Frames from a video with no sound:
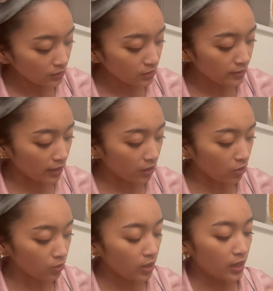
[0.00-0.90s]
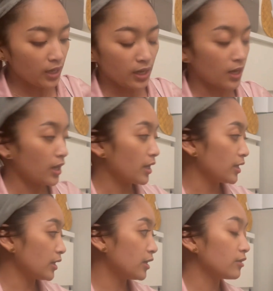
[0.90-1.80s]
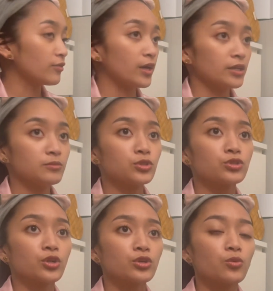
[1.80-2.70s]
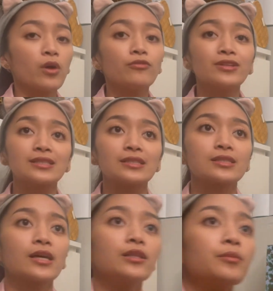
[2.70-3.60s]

Now, if I am to show you what fits inside the